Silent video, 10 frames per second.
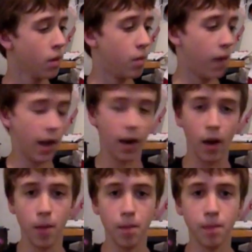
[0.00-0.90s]
But
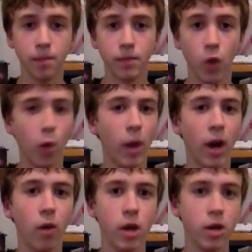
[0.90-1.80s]
no
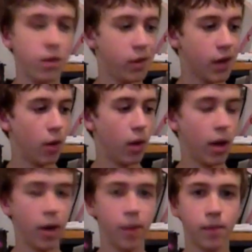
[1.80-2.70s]
matter what, you just kind of
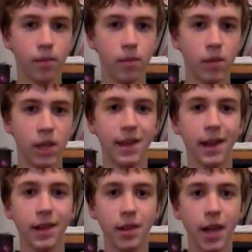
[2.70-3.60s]
want to get
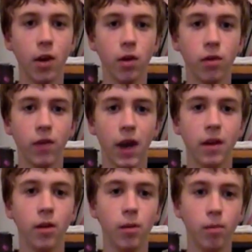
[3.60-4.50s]
that layered
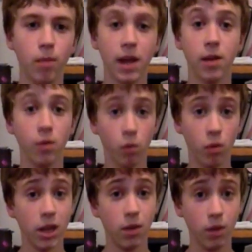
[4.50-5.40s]
effect. It'll make it
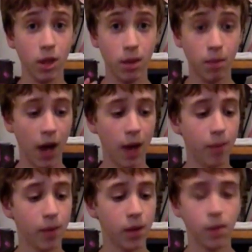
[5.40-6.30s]
really, really
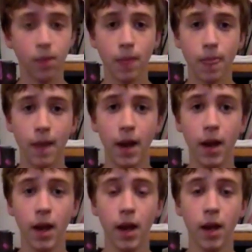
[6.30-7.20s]
pop.
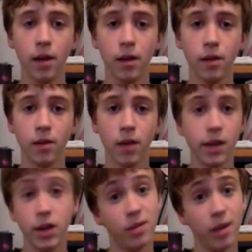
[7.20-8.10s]
And
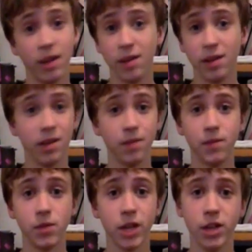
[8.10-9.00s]
it just makes it
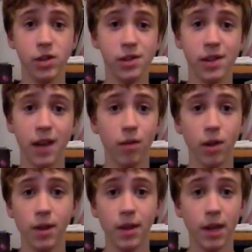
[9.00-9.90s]
changes
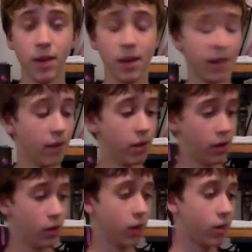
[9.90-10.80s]
everything. It makes
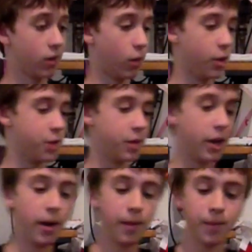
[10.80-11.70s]
everything look so much
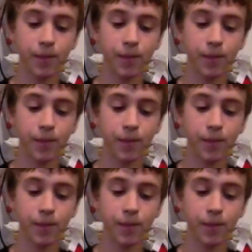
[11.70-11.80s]
better.